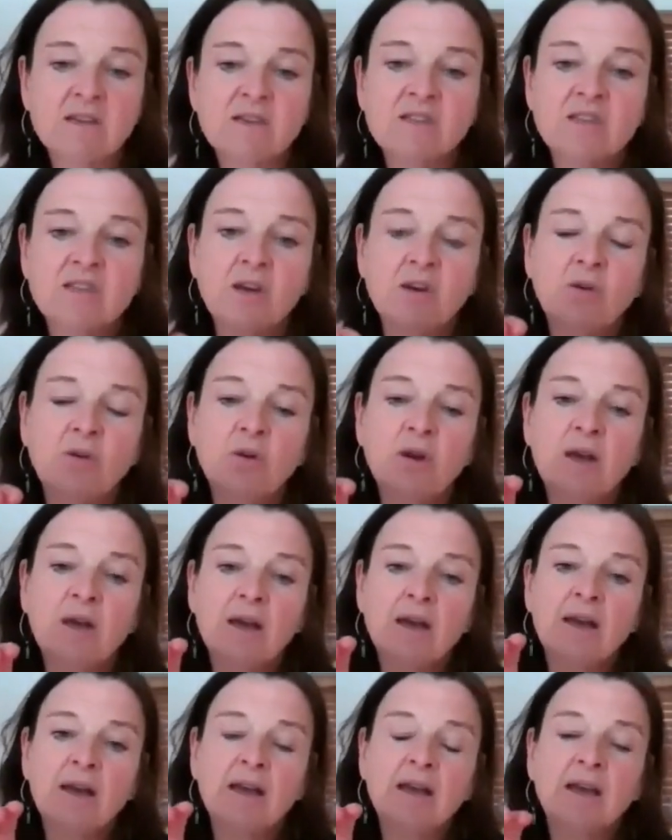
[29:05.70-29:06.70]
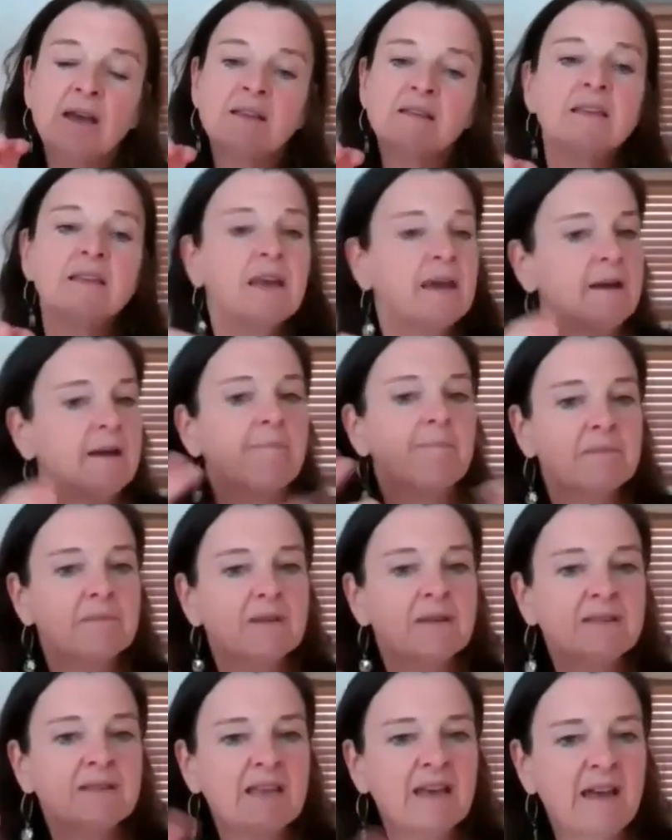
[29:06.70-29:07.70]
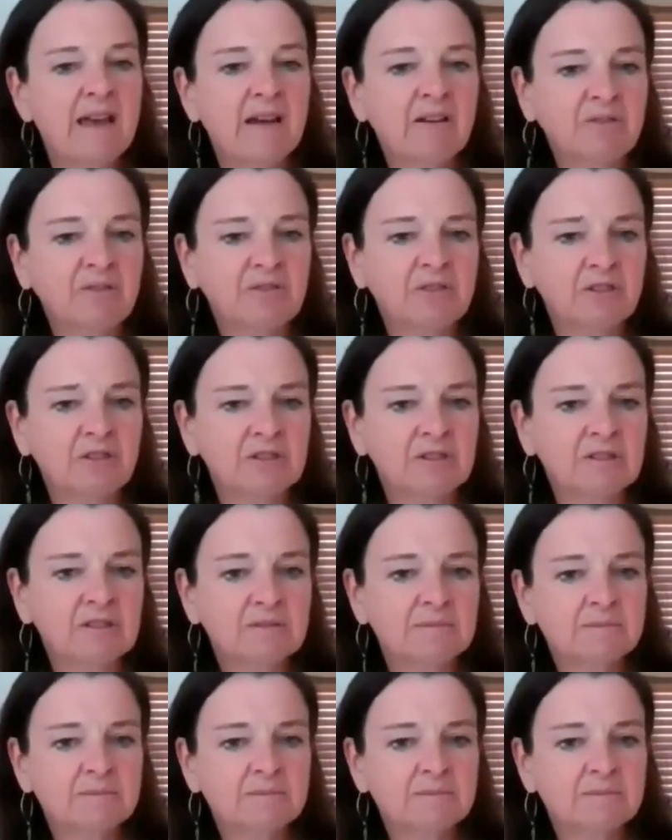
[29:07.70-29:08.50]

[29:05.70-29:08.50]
So is that helpful?